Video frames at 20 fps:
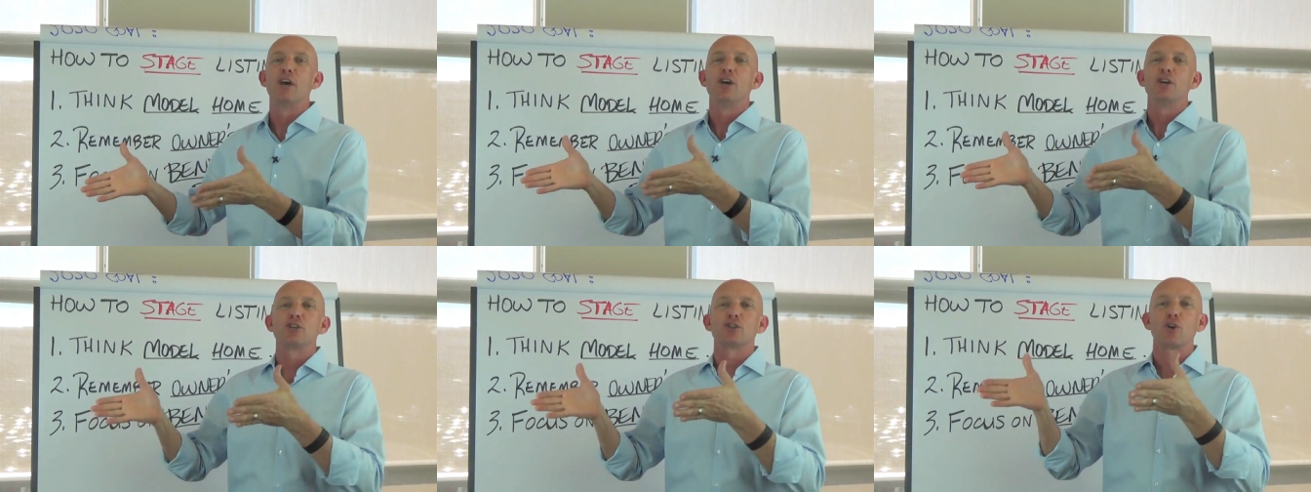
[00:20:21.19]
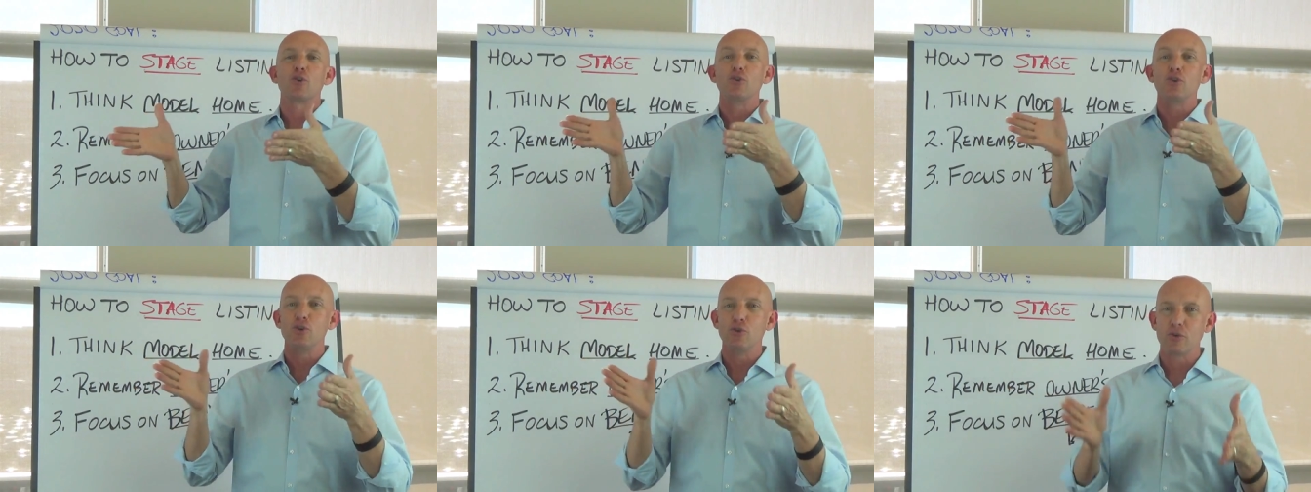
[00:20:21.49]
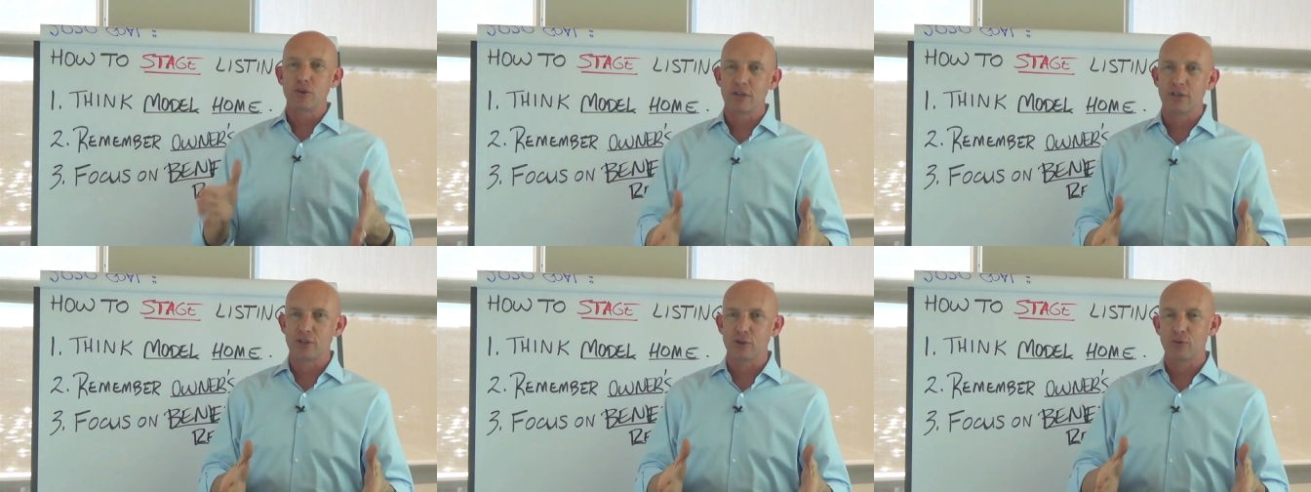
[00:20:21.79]
so
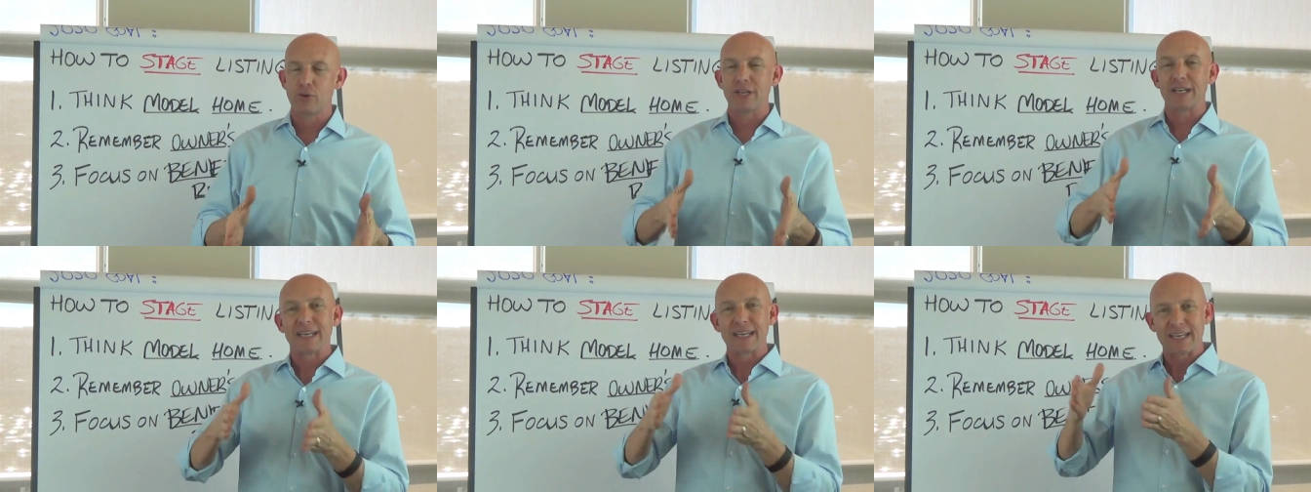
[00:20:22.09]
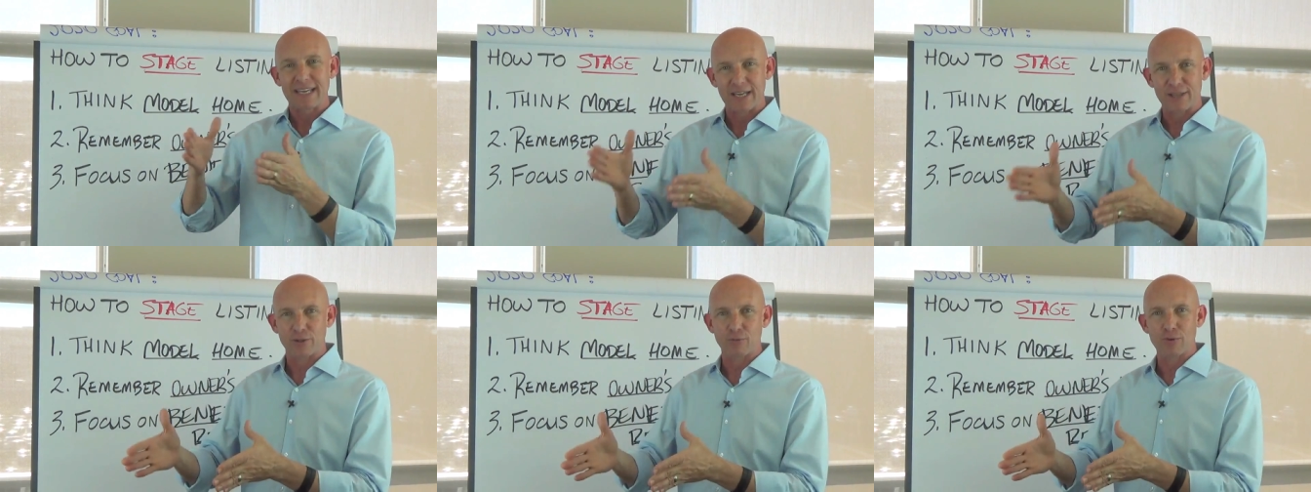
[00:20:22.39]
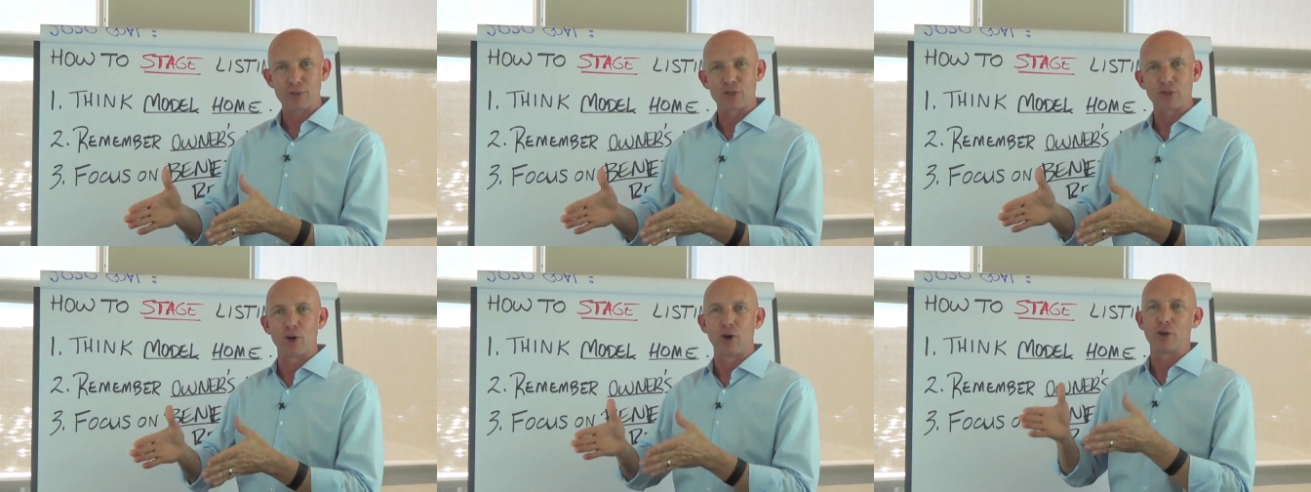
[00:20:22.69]
you can do it, get the
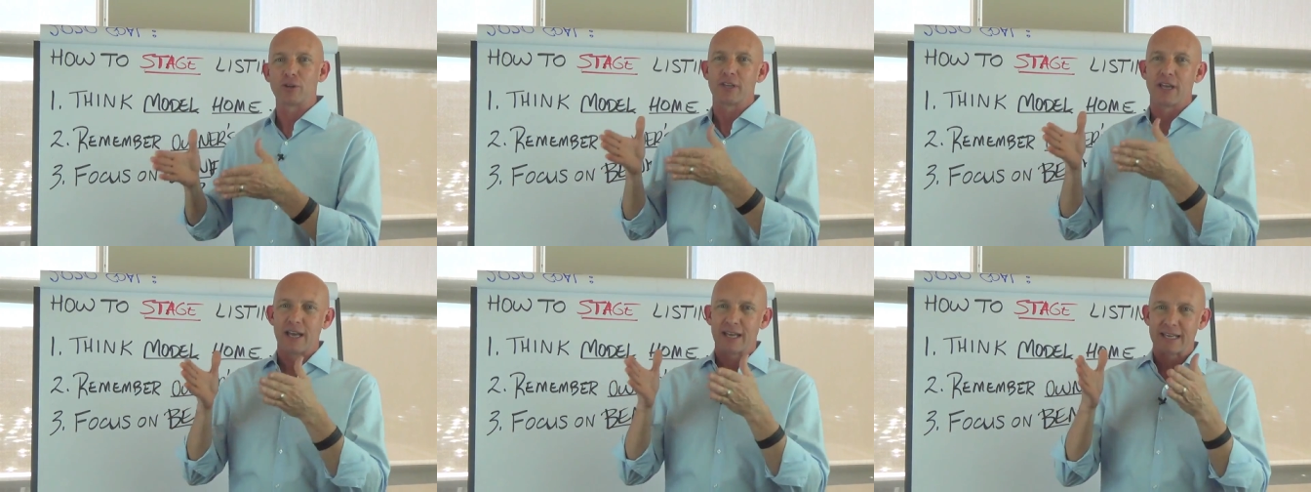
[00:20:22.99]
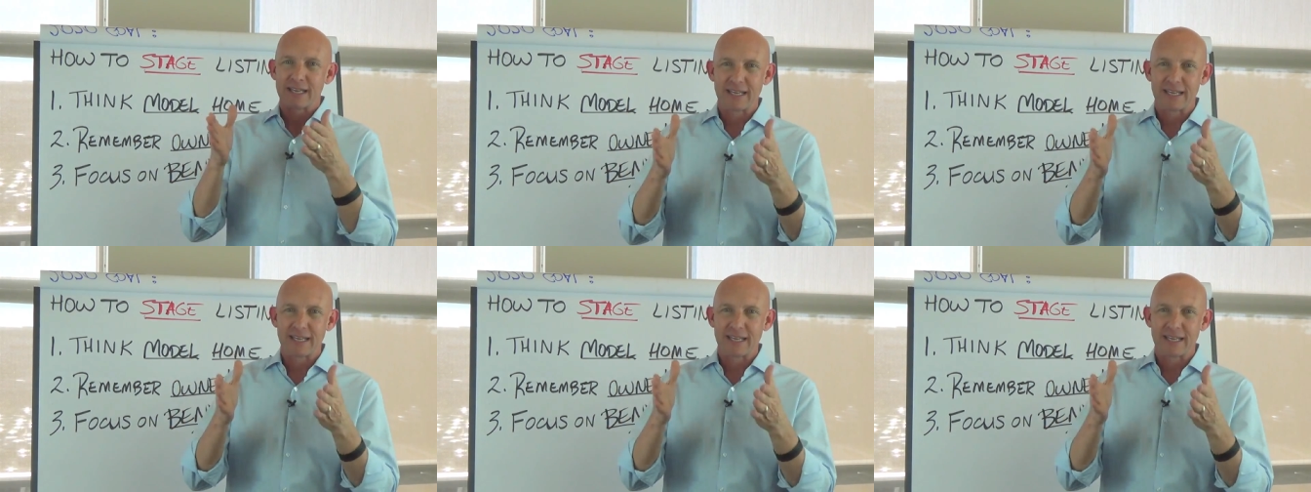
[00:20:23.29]
result,